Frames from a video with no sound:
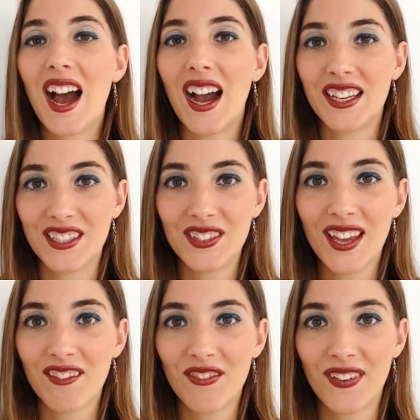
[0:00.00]
I do
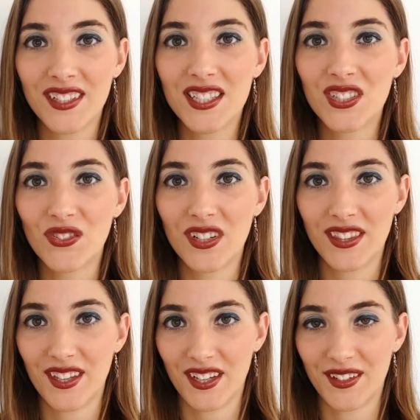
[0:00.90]
have a funny story
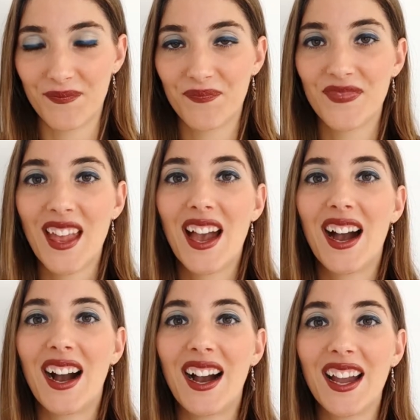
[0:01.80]
there.
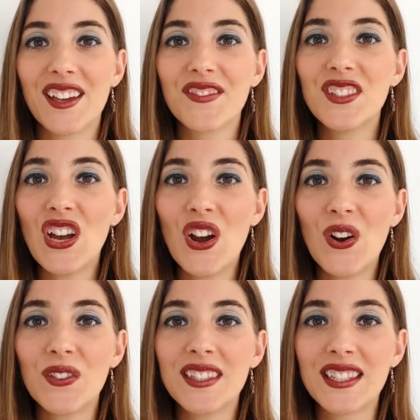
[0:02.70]
I've
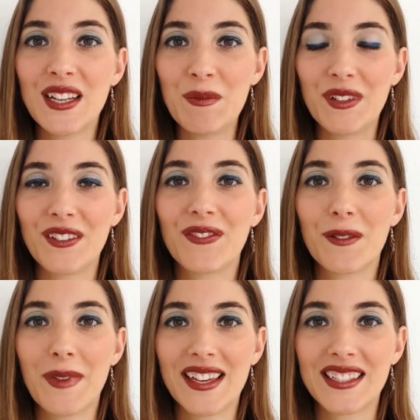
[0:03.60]
known somebody
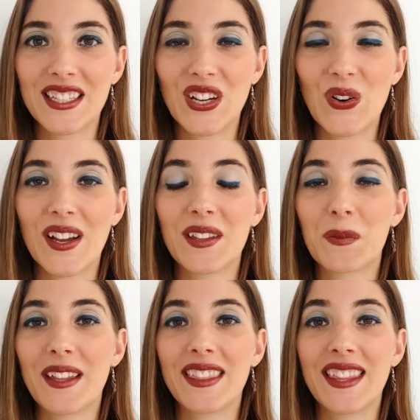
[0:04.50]
from Mexico, and
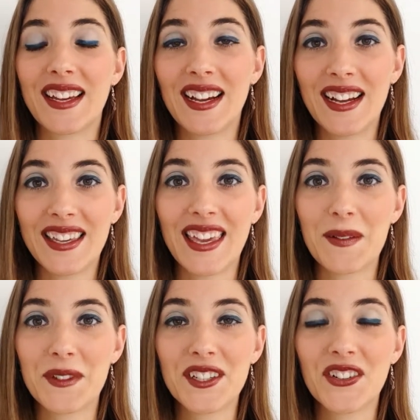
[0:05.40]
when the guy
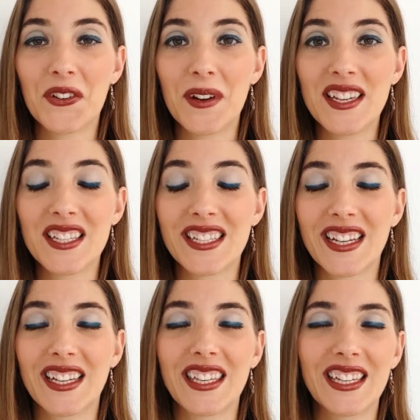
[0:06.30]
came to
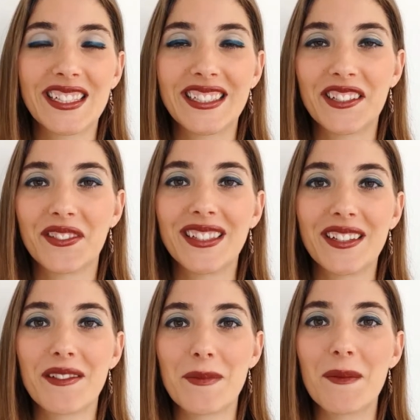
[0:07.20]
Croatia, he couldn't really
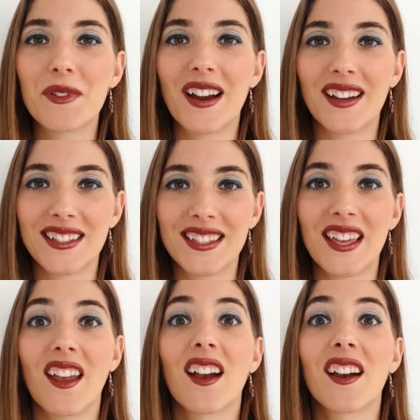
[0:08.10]
remember how to
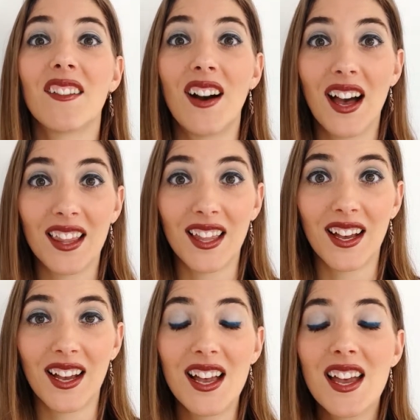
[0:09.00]
say
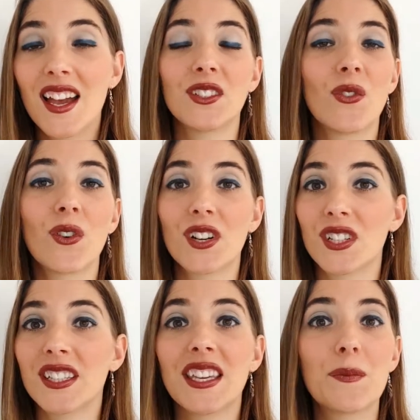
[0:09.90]
hvala, nor
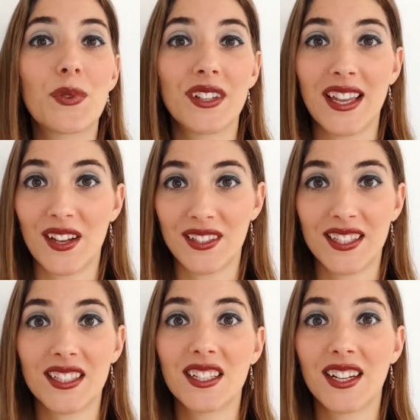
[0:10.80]
could he pronounce
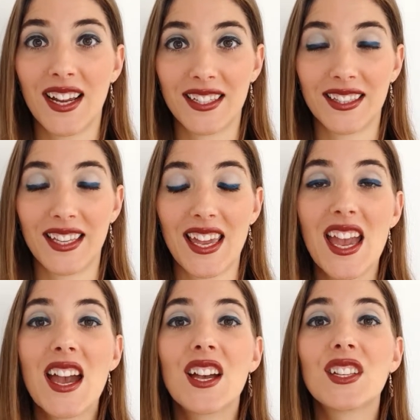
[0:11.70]
it correctly.
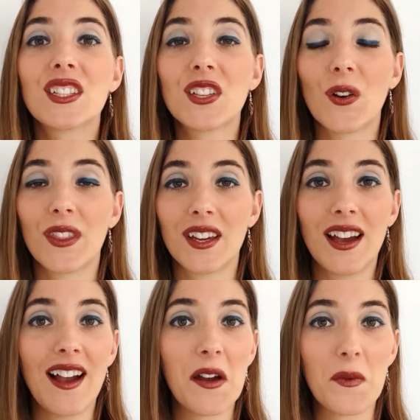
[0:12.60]
So the
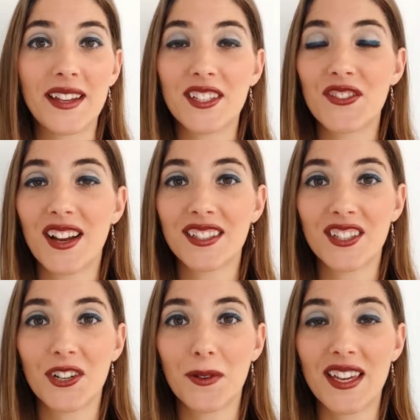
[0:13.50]
guy went around
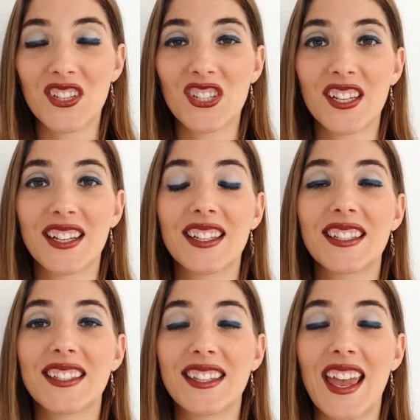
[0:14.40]
Croatia
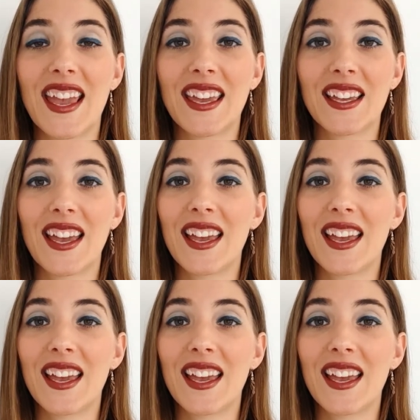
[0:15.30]
saying